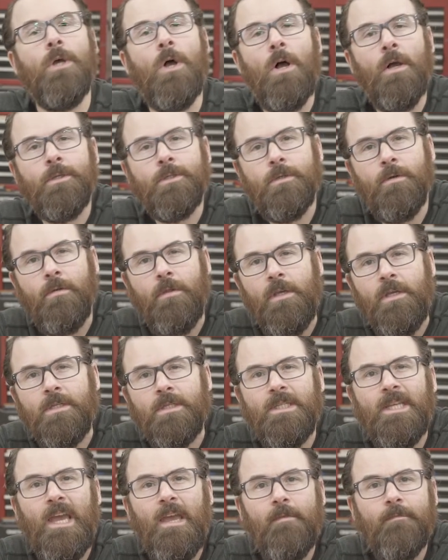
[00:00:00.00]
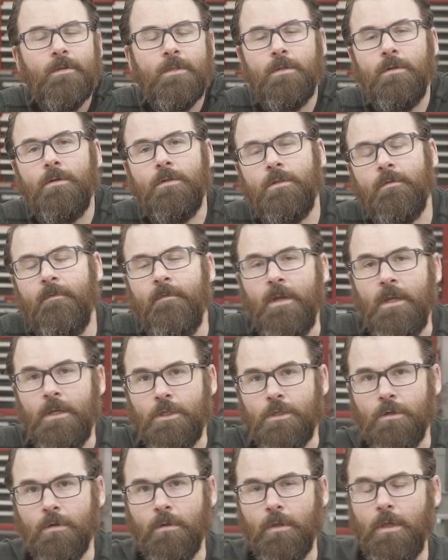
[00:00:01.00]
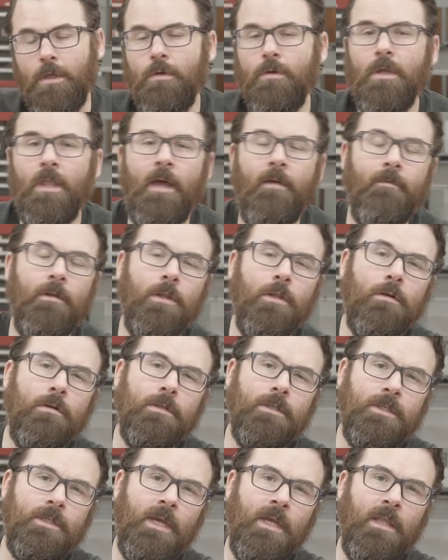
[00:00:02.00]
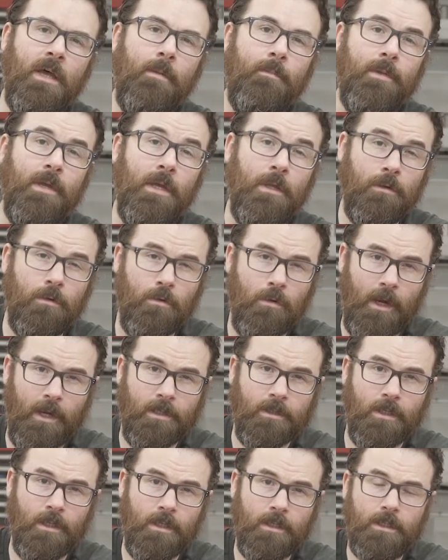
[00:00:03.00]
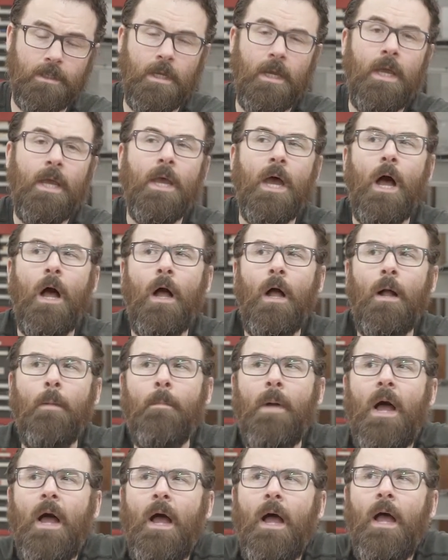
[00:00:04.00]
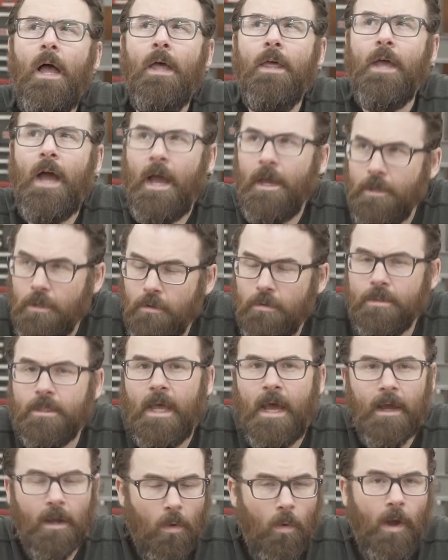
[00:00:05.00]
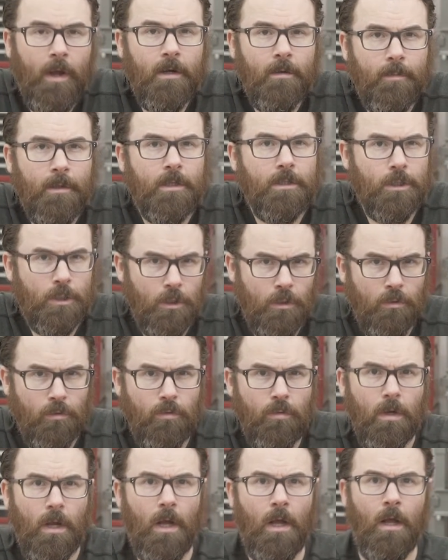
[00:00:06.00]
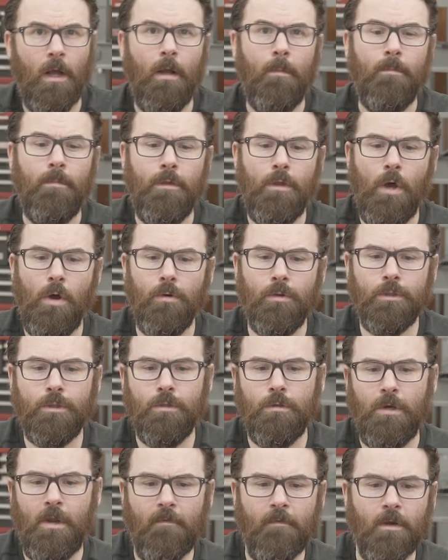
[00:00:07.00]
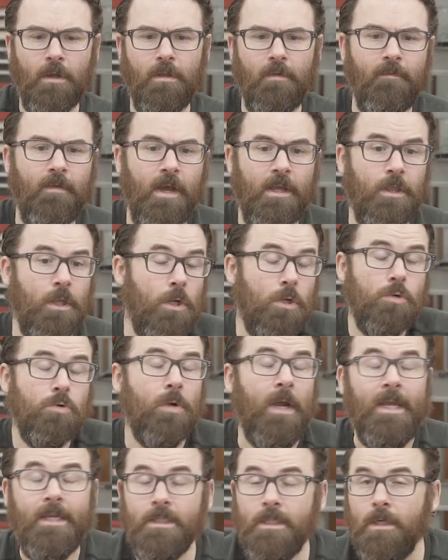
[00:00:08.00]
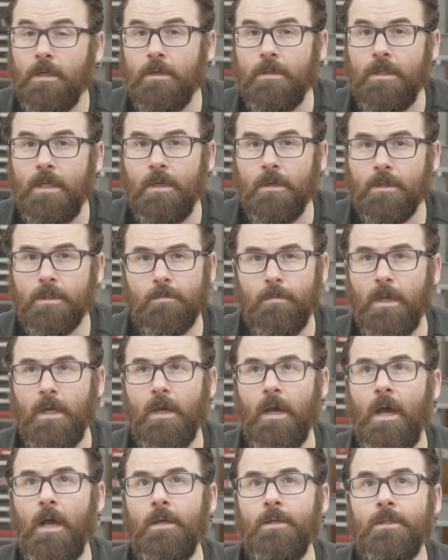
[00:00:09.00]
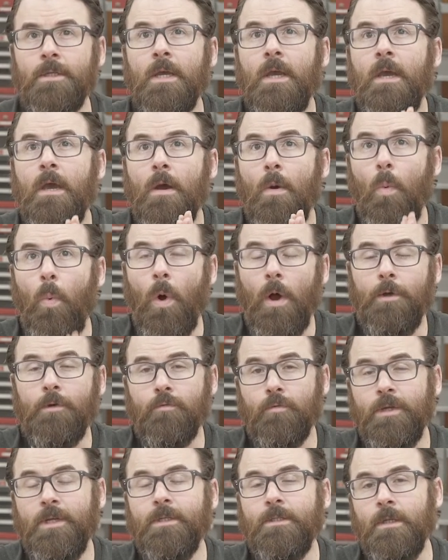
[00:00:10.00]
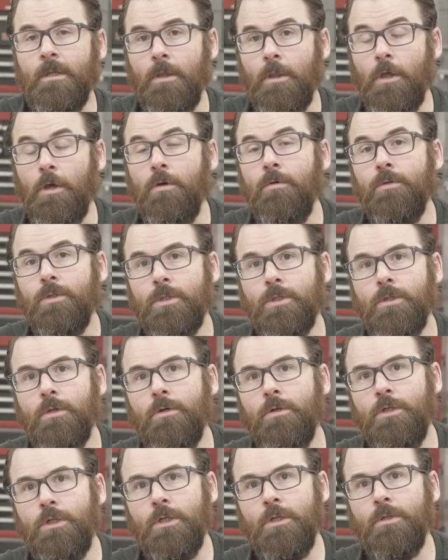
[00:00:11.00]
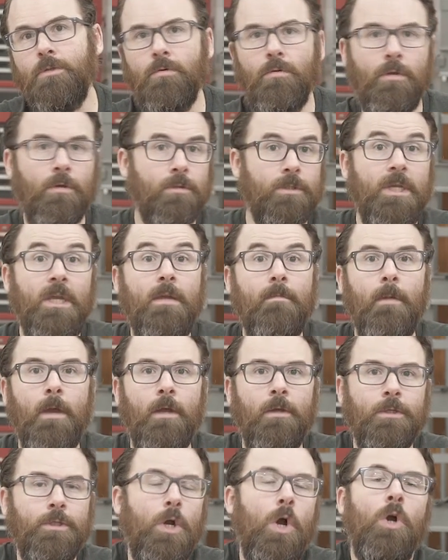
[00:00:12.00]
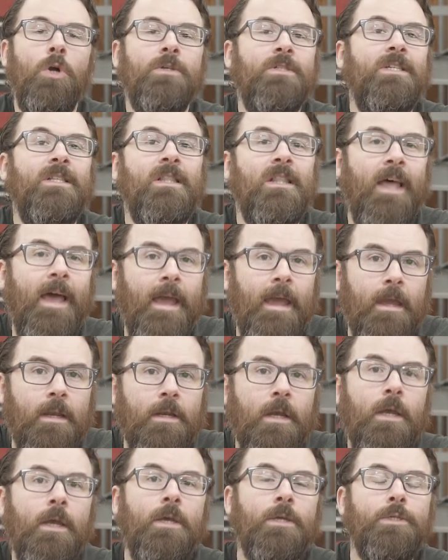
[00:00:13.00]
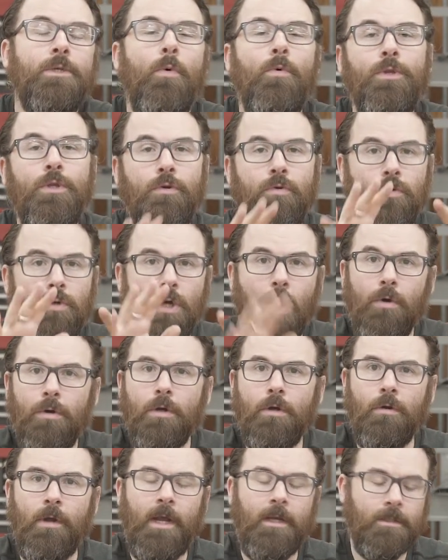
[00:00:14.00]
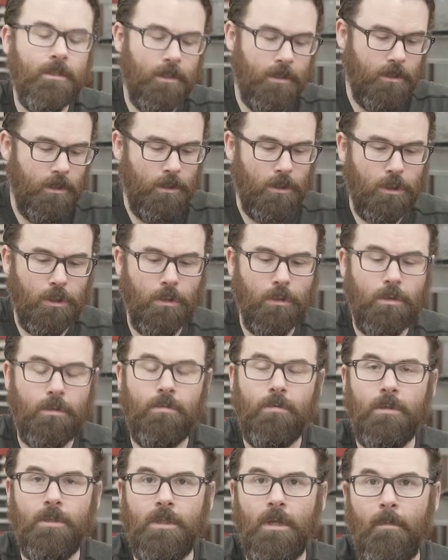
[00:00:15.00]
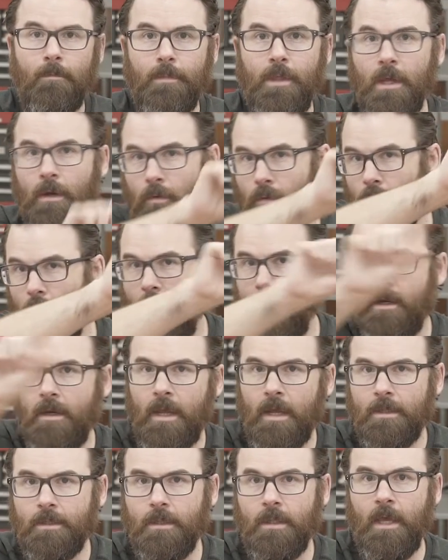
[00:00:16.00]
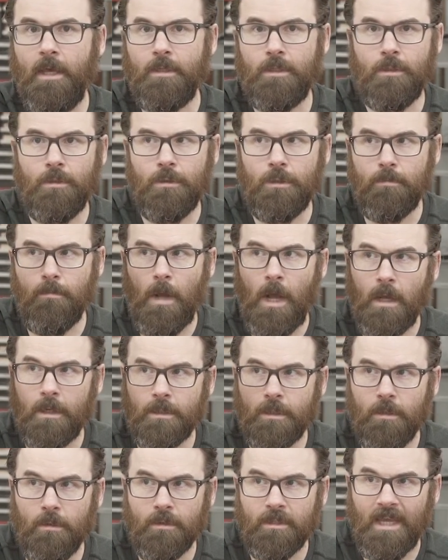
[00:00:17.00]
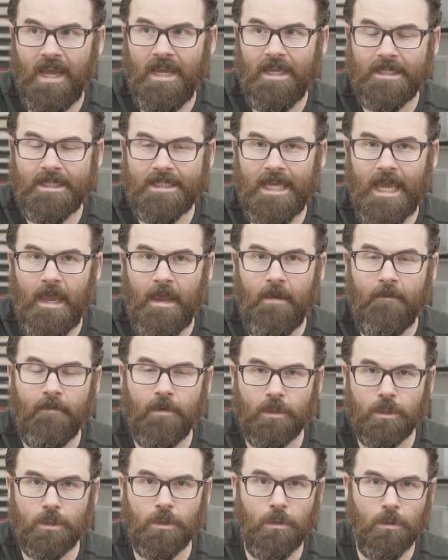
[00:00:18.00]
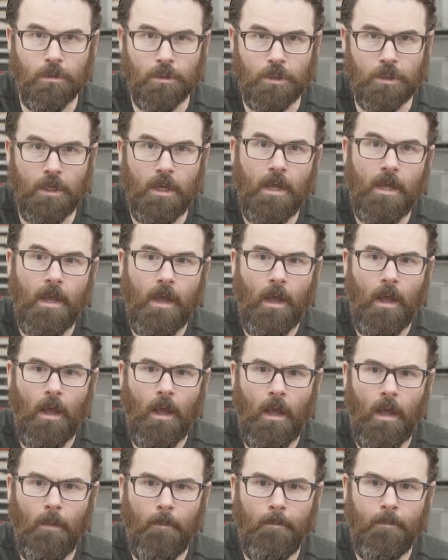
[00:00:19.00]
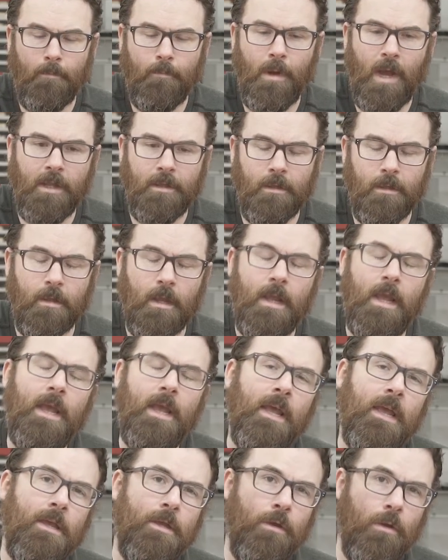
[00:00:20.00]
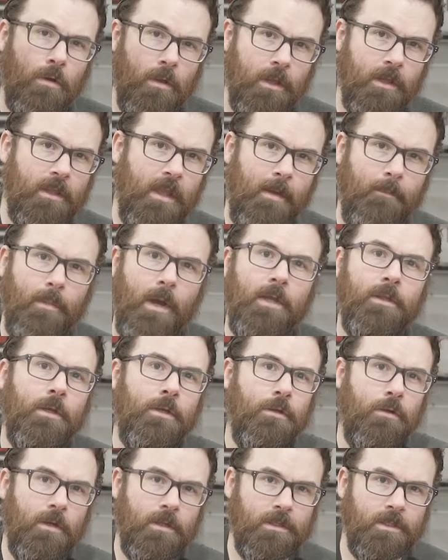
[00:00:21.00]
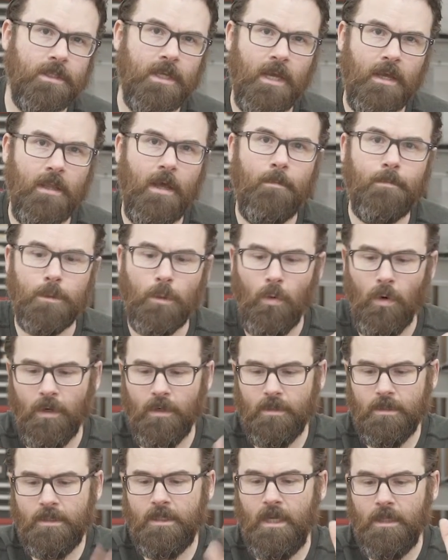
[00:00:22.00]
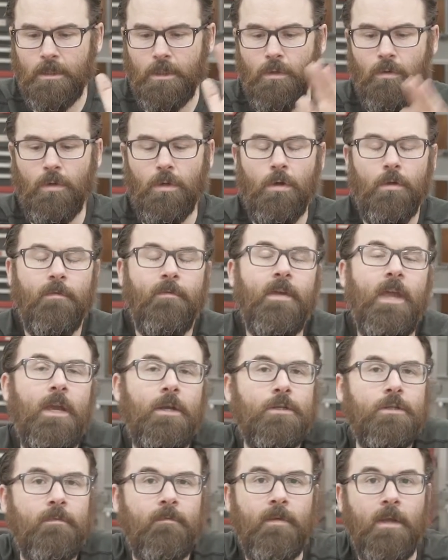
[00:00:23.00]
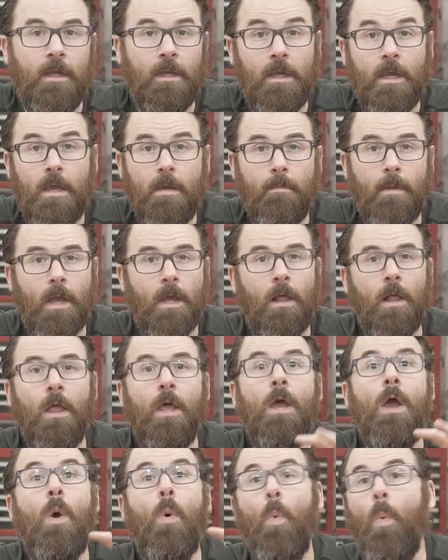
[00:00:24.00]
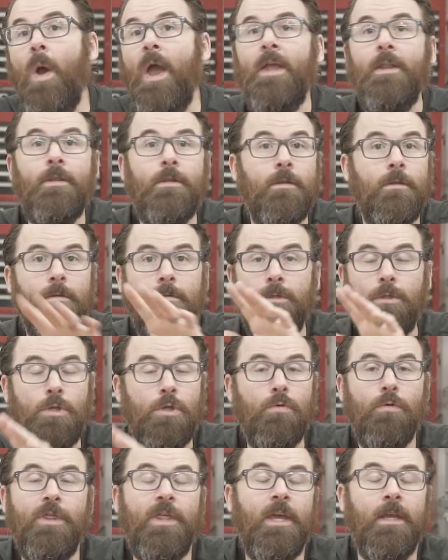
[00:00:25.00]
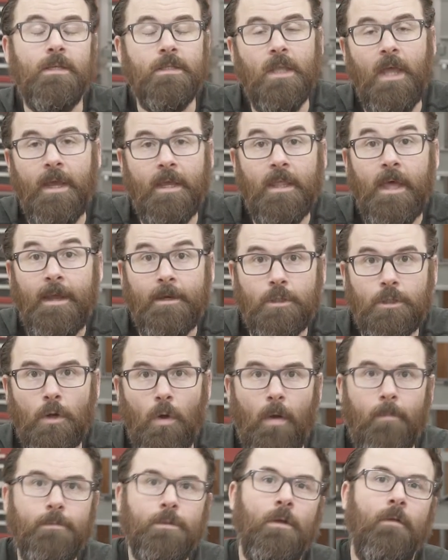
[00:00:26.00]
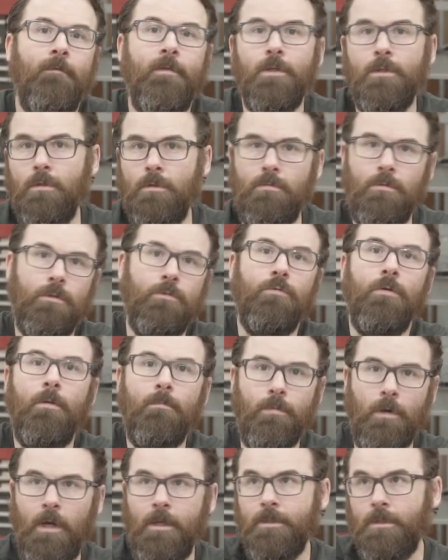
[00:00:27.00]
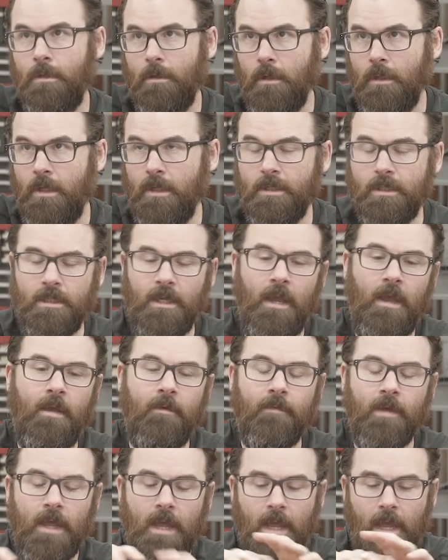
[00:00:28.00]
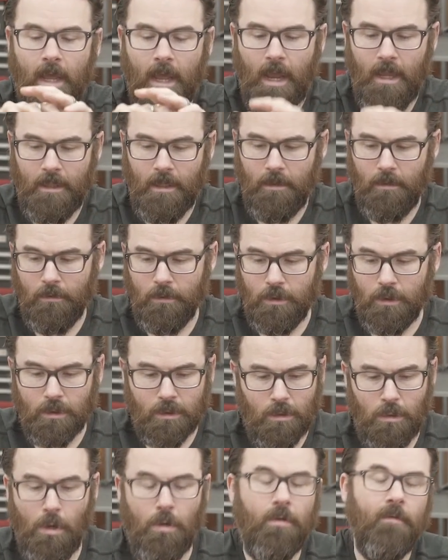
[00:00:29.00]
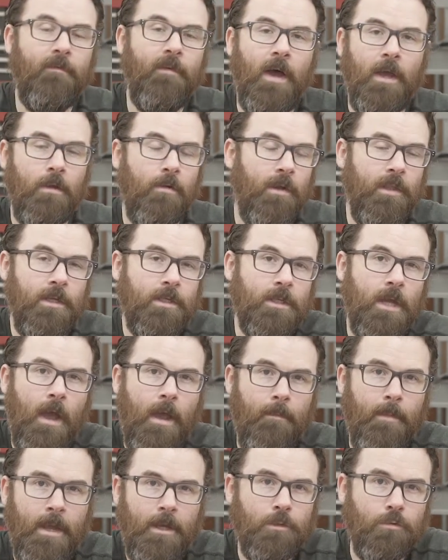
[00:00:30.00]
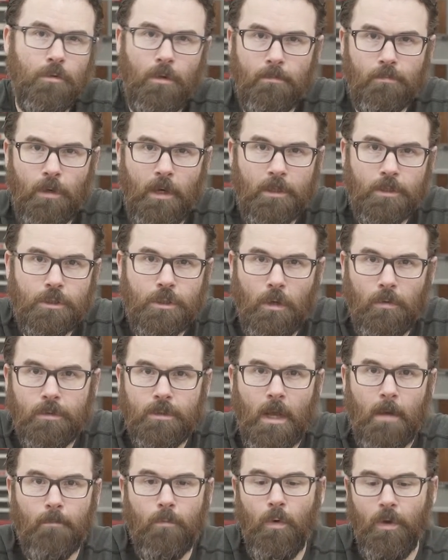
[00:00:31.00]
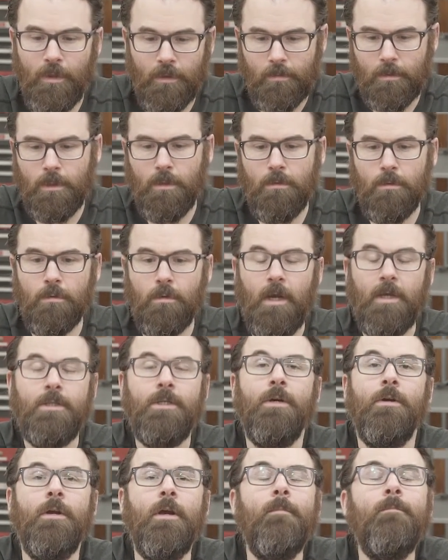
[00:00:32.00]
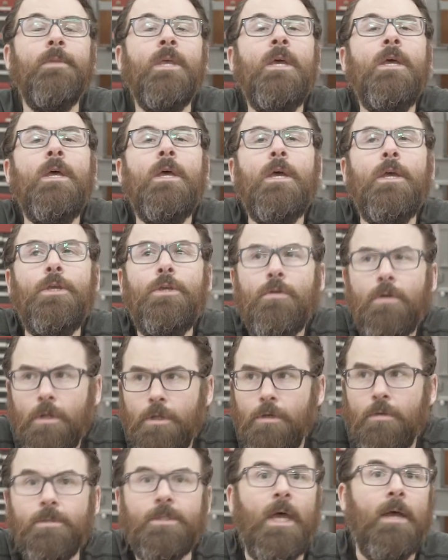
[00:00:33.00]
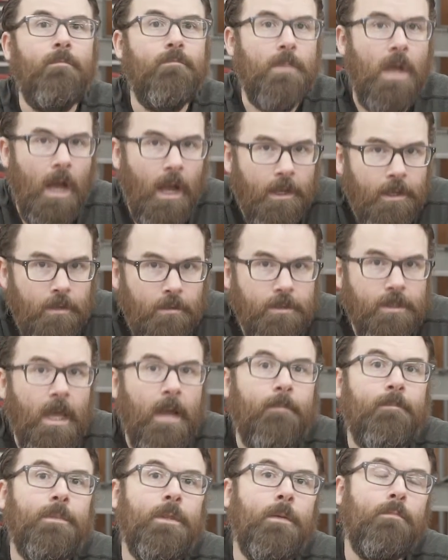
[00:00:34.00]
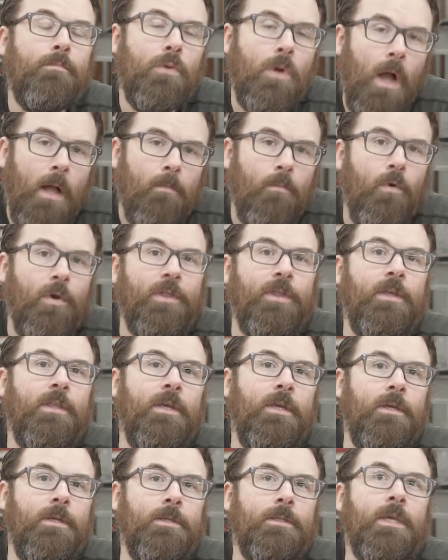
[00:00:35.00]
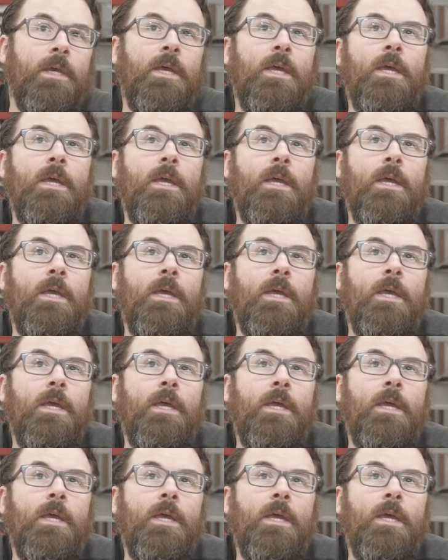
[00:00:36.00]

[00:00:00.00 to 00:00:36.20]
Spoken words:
also the save search feature that you can have alerts set up in Craigslist. I use that quite a bit too. Those you're never going to find the crazy good deals, because one reason, those searches or those emails are delayed. So when you go to Craigslist and search for something, right next to that search box there's a save search button. You click that button and you can set it up to where it sends you a notification via email when new things like that show up. So if you search for drill press, you can hit save, and then it'll just notify you anytime a drill press shows up with certain criteria. You can use that. I use that. The problem with it is,